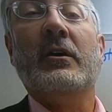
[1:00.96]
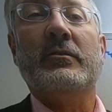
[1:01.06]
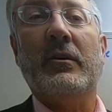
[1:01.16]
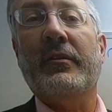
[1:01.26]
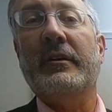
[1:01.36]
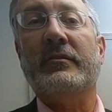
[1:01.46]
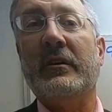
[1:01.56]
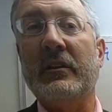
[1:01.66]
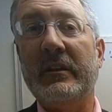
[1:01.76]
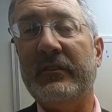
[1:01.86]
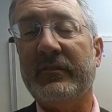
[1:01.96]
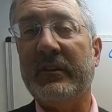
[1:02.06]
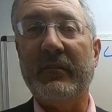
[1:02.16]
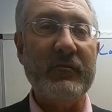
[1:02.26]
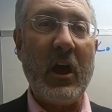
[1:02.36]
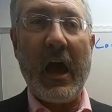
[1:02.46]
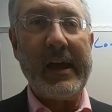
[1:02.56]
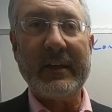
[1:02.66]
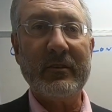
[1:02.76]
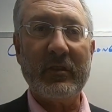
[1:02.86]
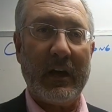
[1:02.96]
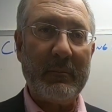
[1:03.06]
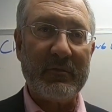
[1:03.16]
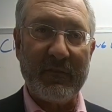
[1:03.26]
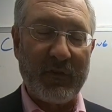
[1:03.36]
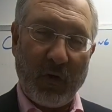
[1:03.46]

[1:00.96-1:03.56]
So there's a list of 9 types of